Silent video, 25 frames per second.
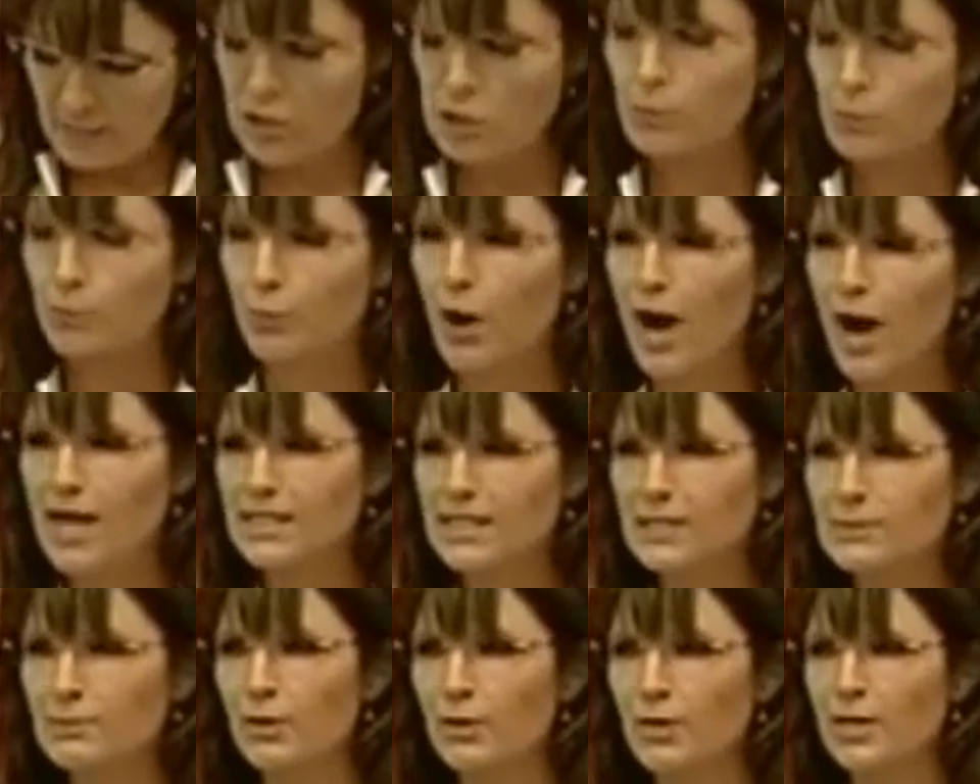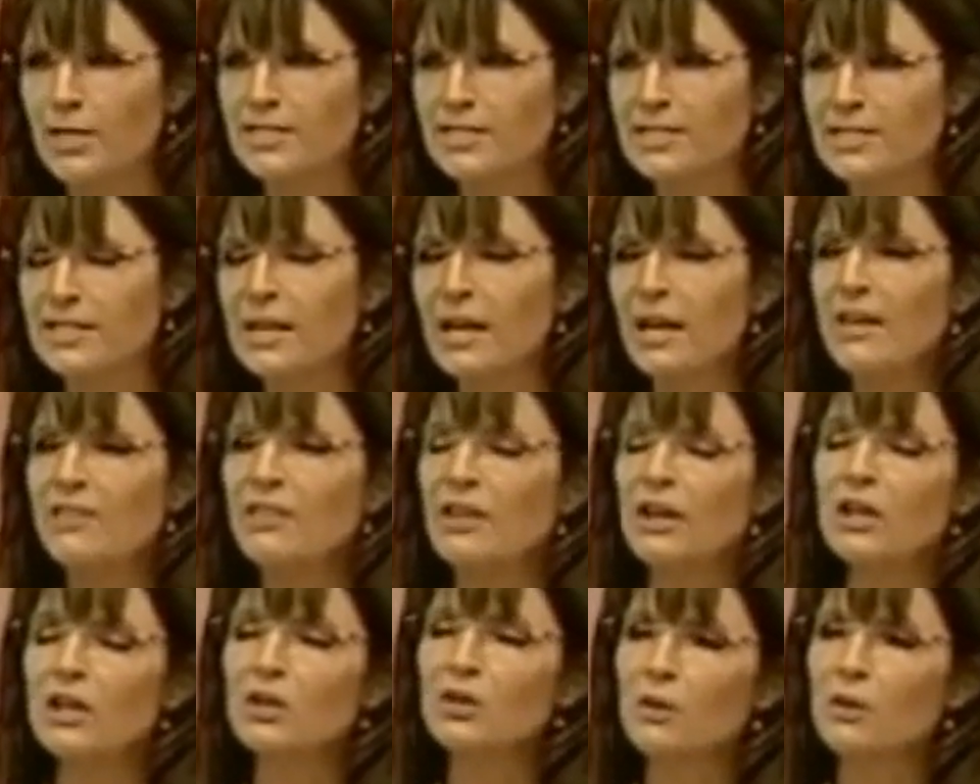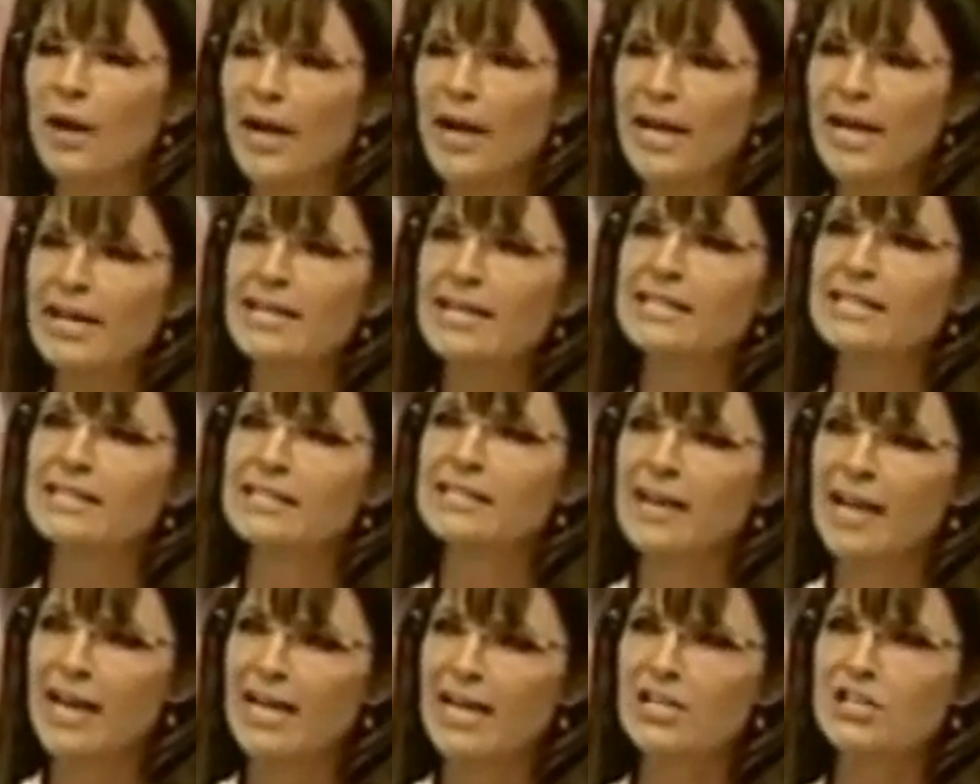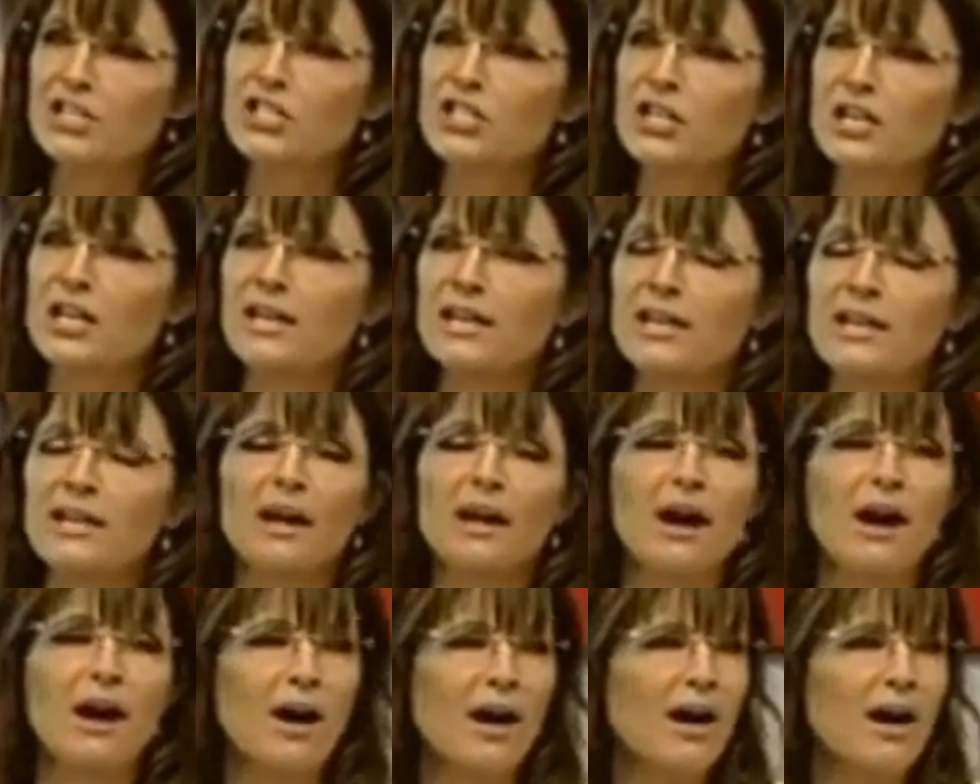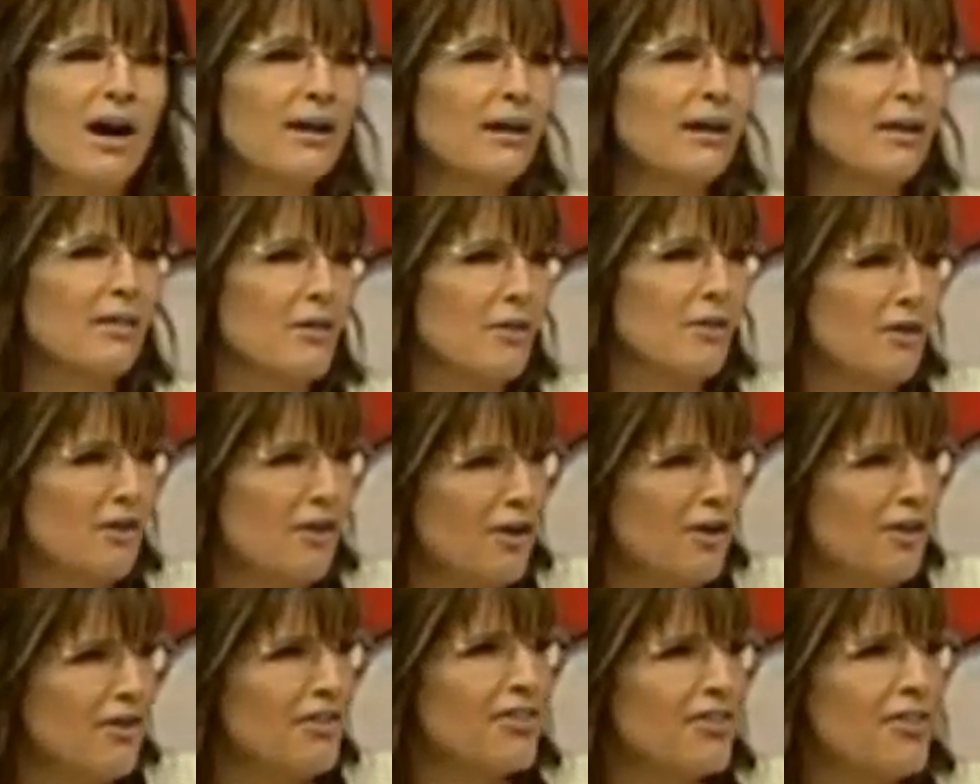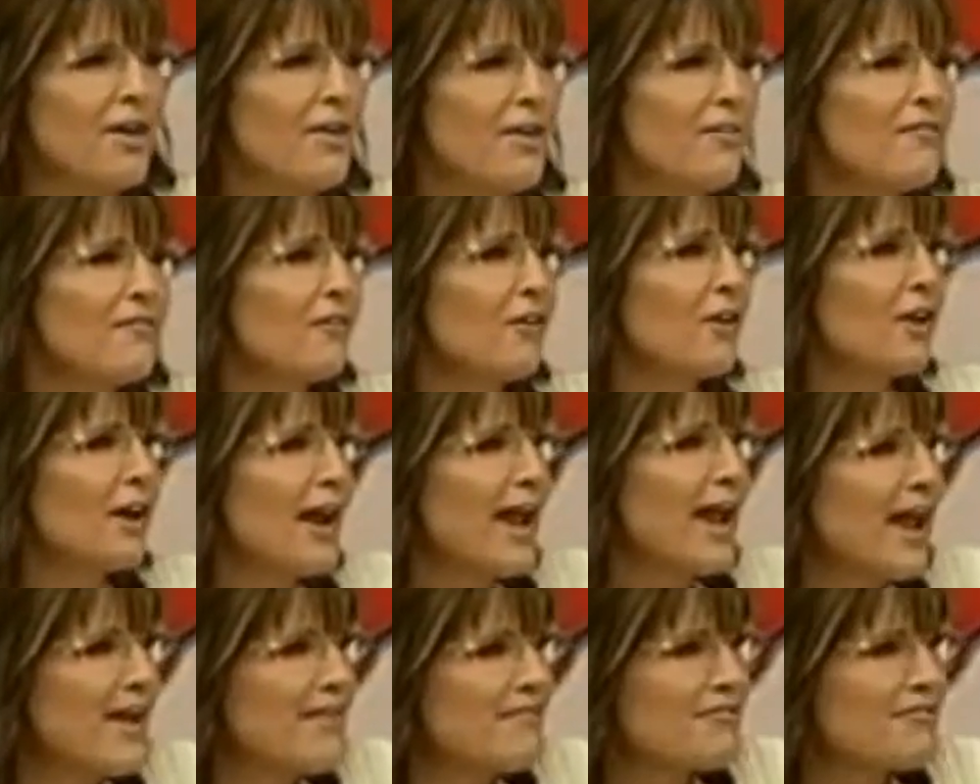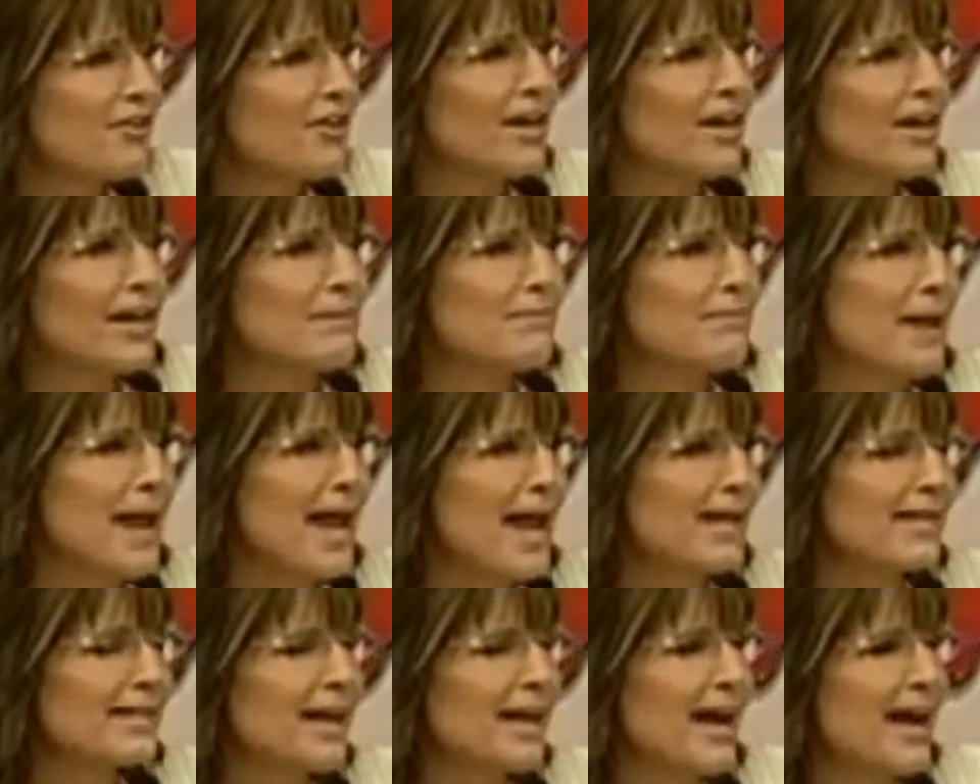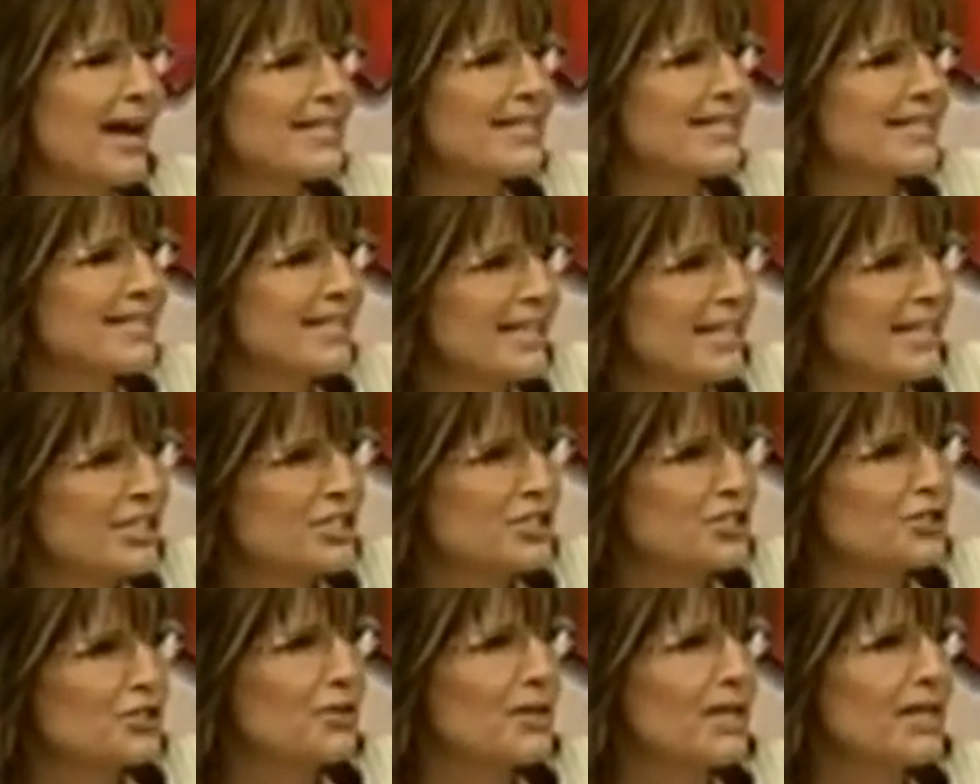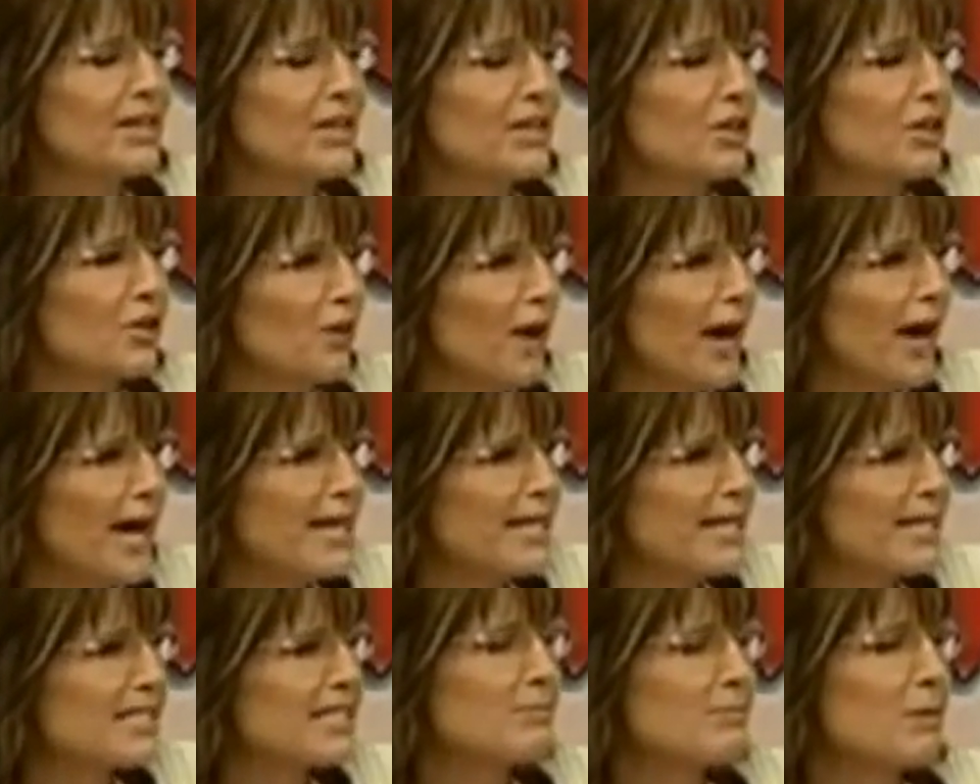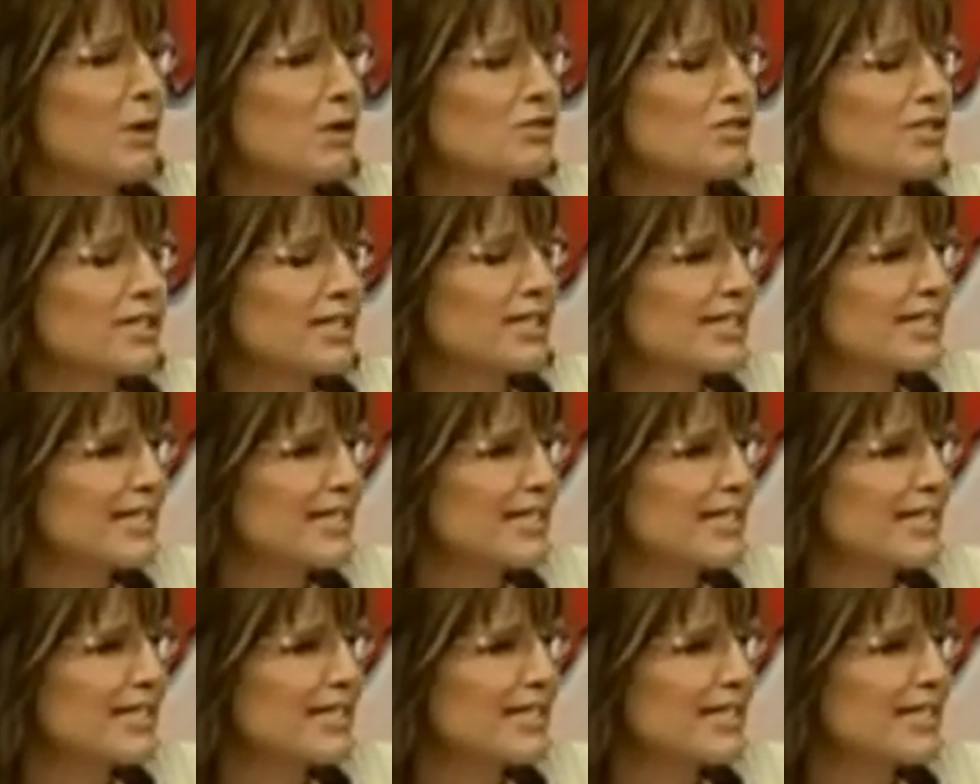the most prosperous, the greatest nation on earth forever in mankind's history, the greatest, most